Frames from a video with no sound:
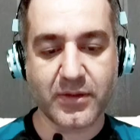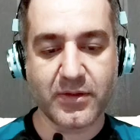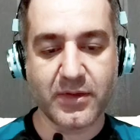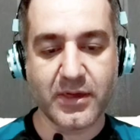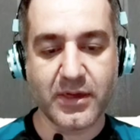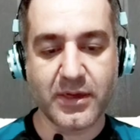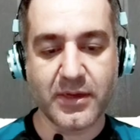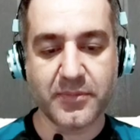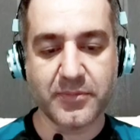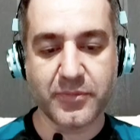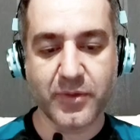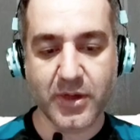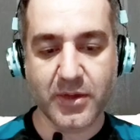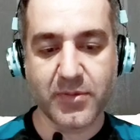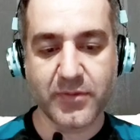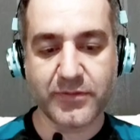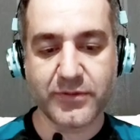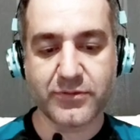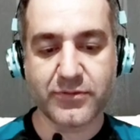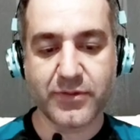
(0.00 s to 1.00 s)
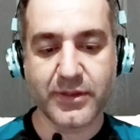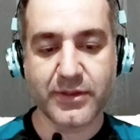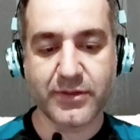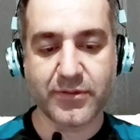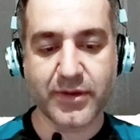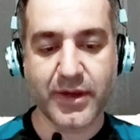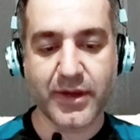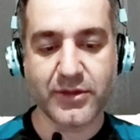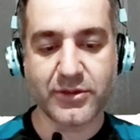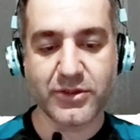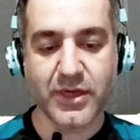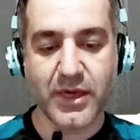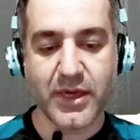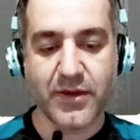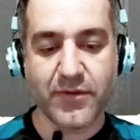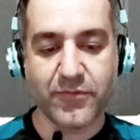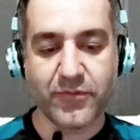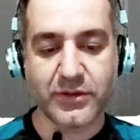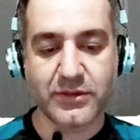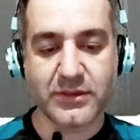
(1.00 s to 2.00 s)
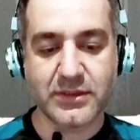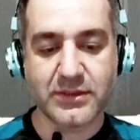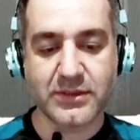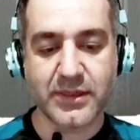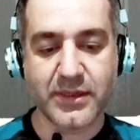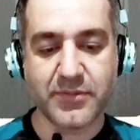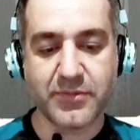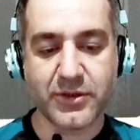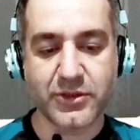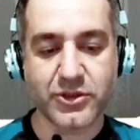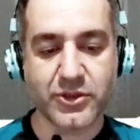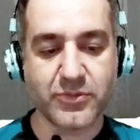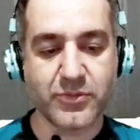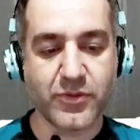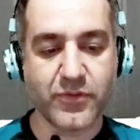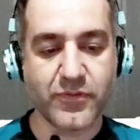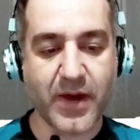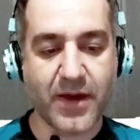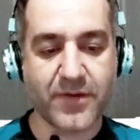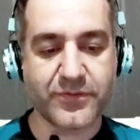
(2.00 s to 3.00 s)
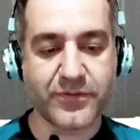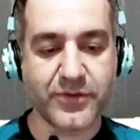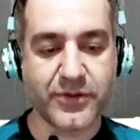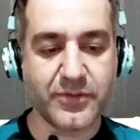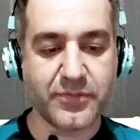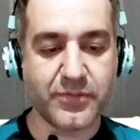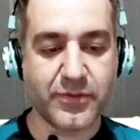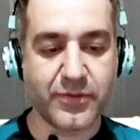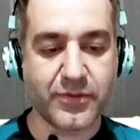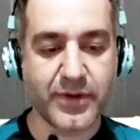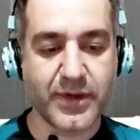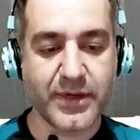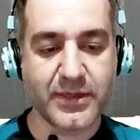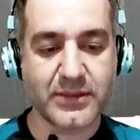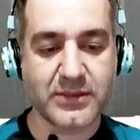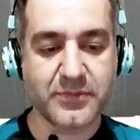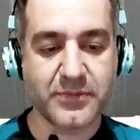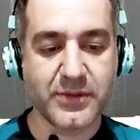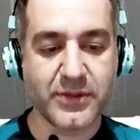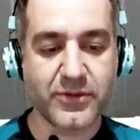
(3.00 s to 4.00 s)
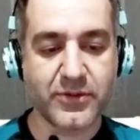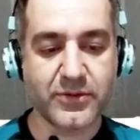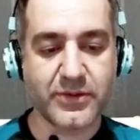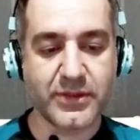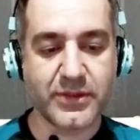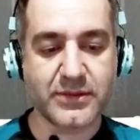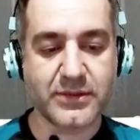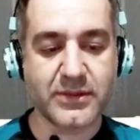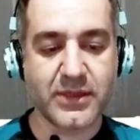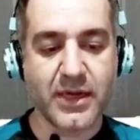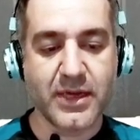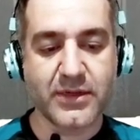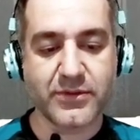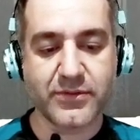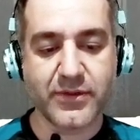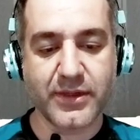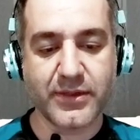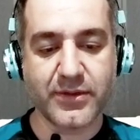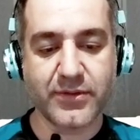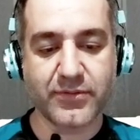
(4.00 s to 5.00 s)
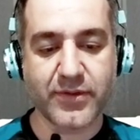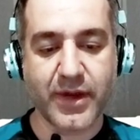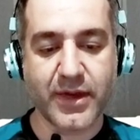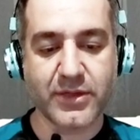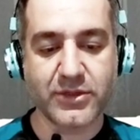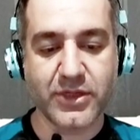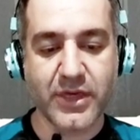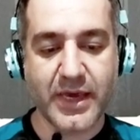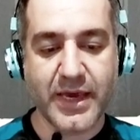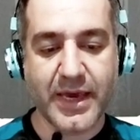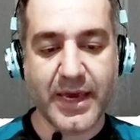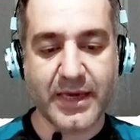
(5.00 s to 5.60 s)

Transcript: Bottom of the trading range. What is the measure move after it breaks below this trading range?